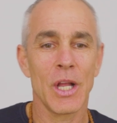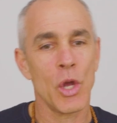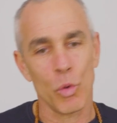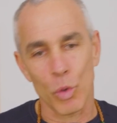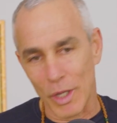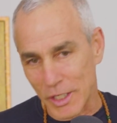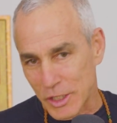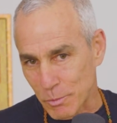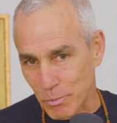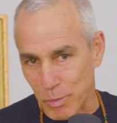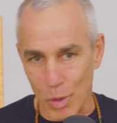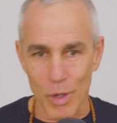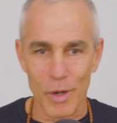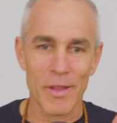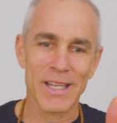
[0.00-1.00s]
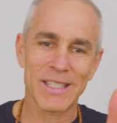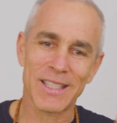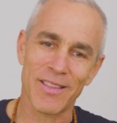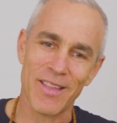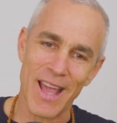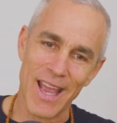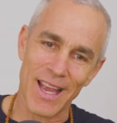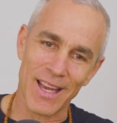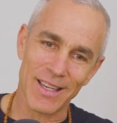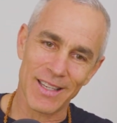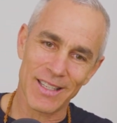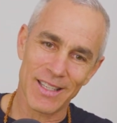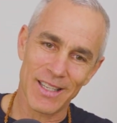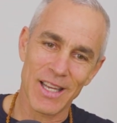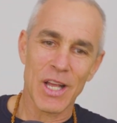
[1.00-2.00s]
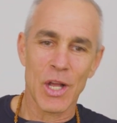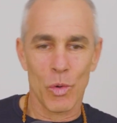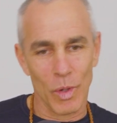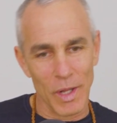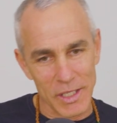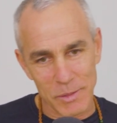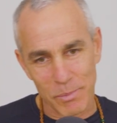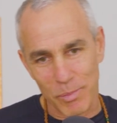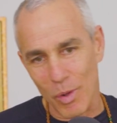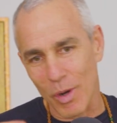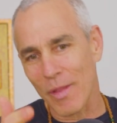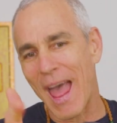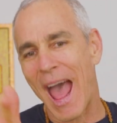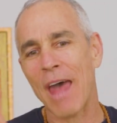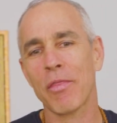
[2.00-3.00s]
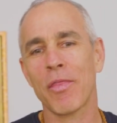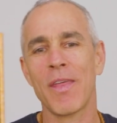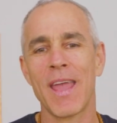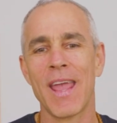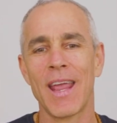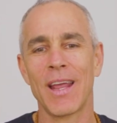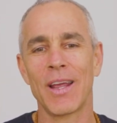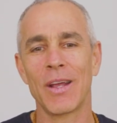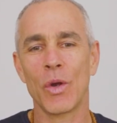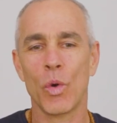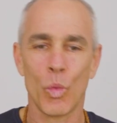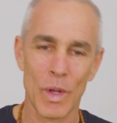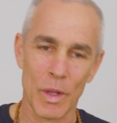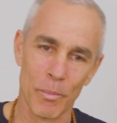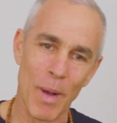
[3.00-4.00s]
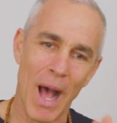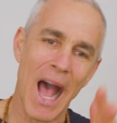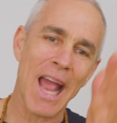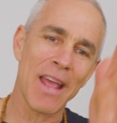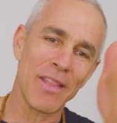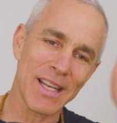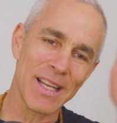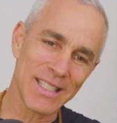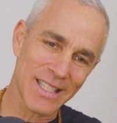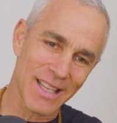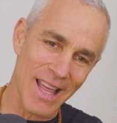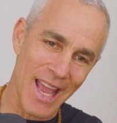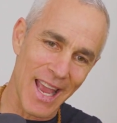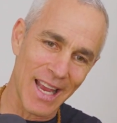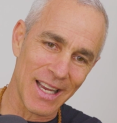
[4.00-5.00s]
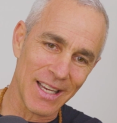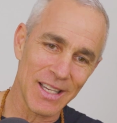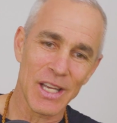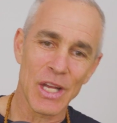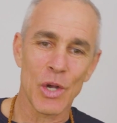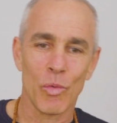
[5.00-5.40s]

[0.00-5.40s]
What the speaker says: We'll explore this thing. We'll explore that thing. We'll buy this thing.